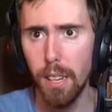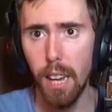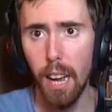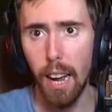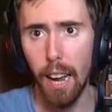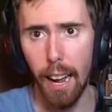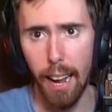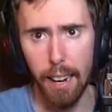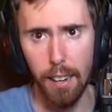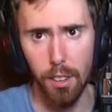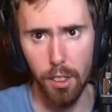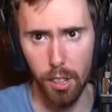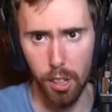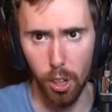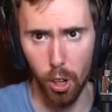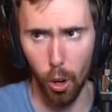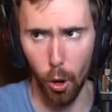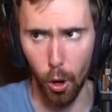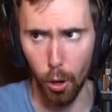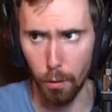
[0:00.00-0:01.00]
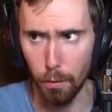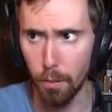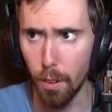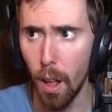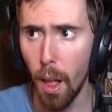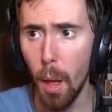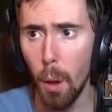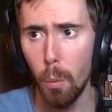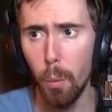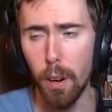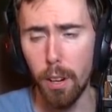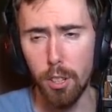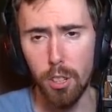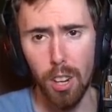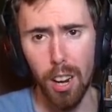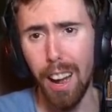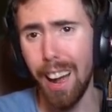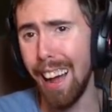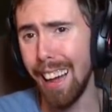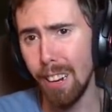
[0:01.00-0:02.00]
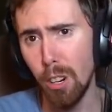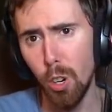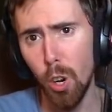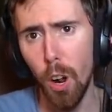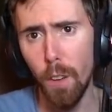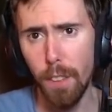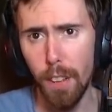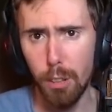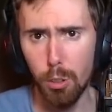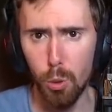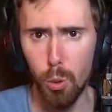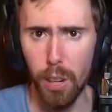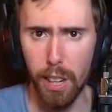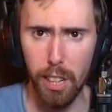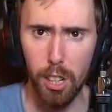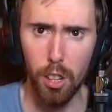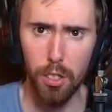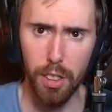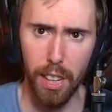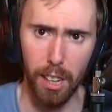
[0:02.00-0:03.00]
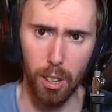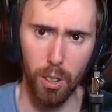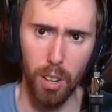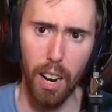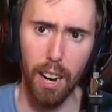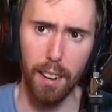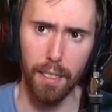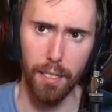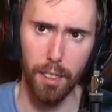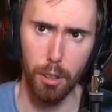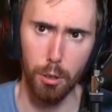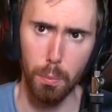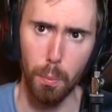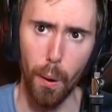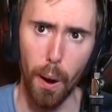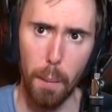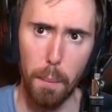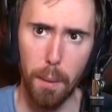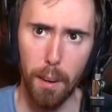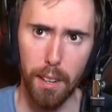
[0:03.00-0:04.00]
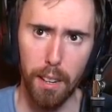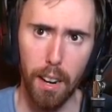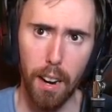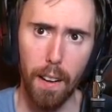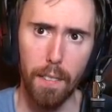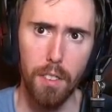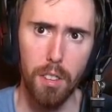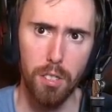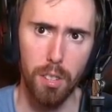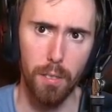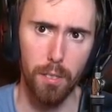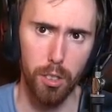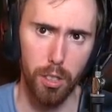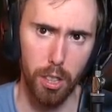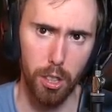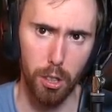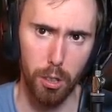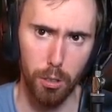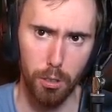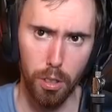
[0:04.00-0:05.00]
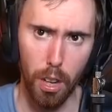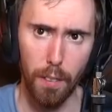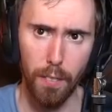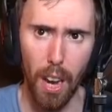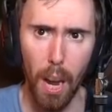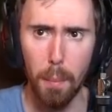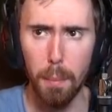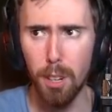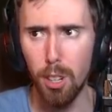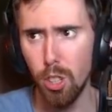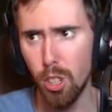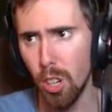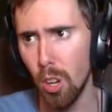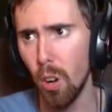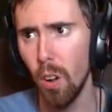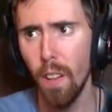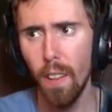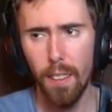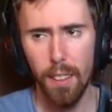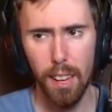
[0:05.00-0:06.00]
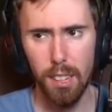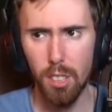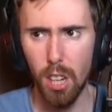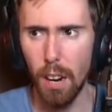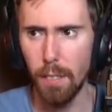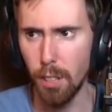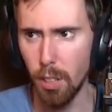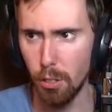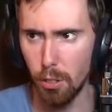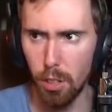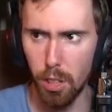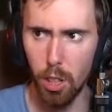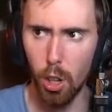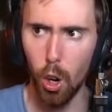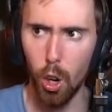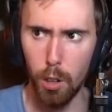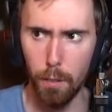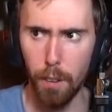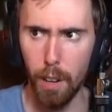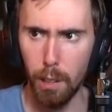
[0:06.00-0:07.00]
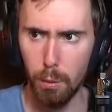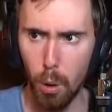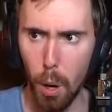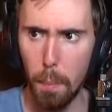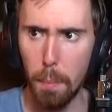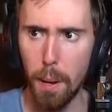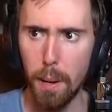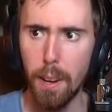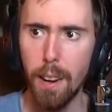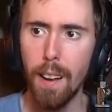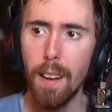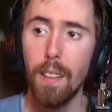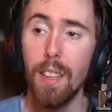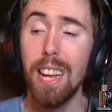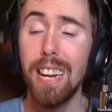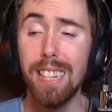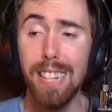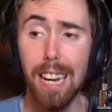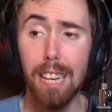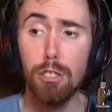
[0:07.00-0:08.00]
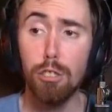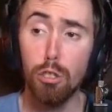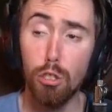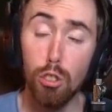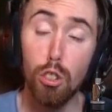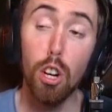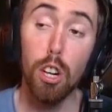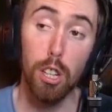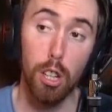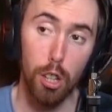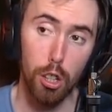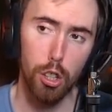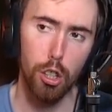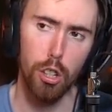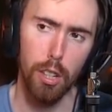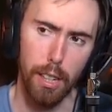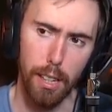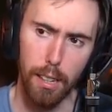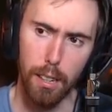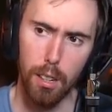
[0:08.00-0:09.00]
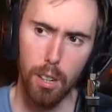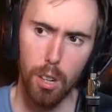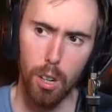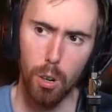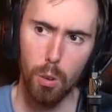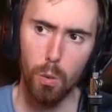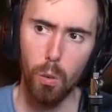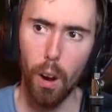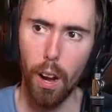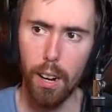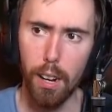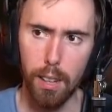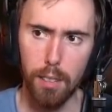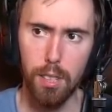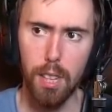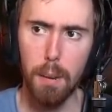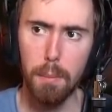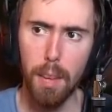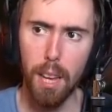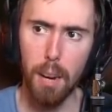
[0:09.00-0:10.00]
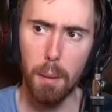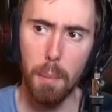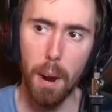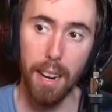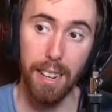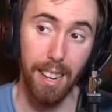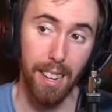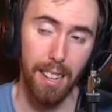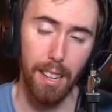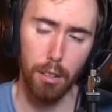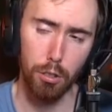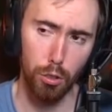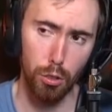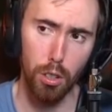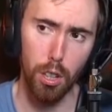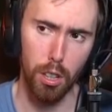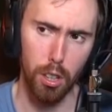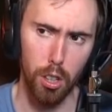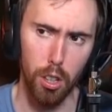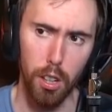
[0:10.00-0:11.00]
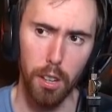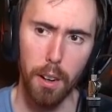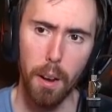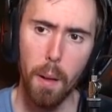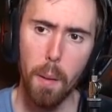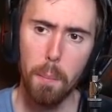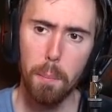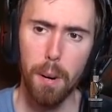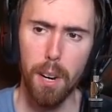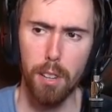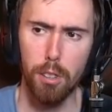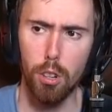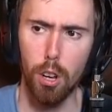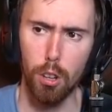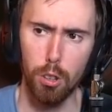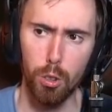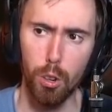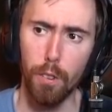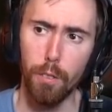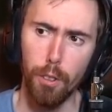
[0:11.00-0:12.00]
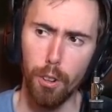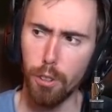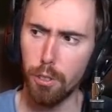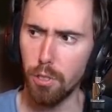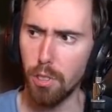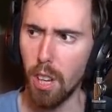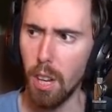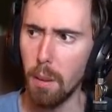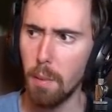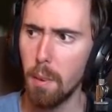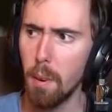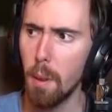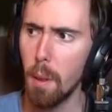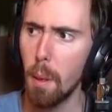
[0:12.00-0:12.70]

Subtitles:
Yeah, ahead of the curve, which I don't know if that's really a good thing or not at this point. But the 7th Legionnaire Staff, Ebon Chill, that's obviously the artifact weapon. It does look good, right? Let's keep that in mind. It does look good, but it's also a full set.